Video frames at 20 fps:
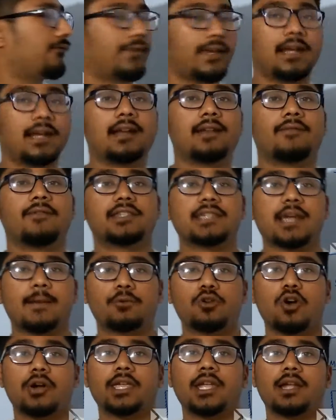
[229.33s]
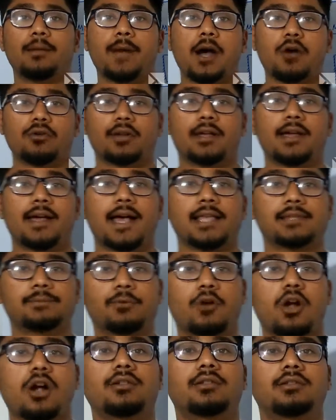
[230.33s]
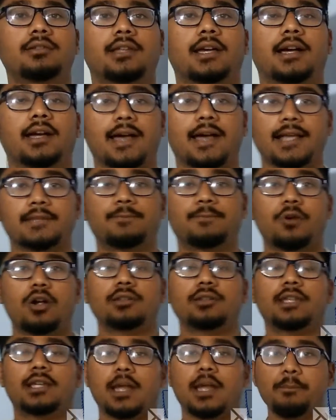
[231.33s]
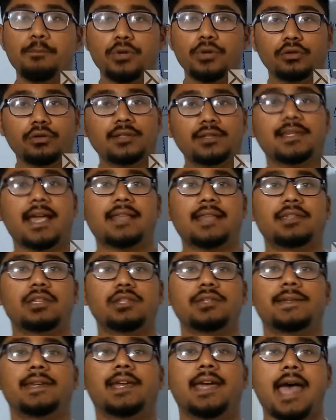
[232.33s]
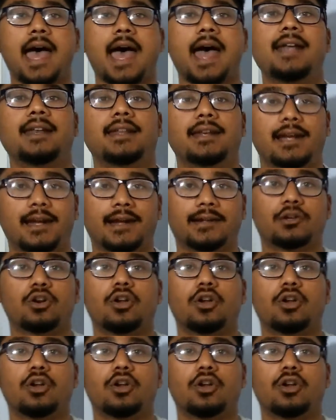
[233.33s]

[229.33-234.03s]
field which I'm talking about has brought the computer science engineer and an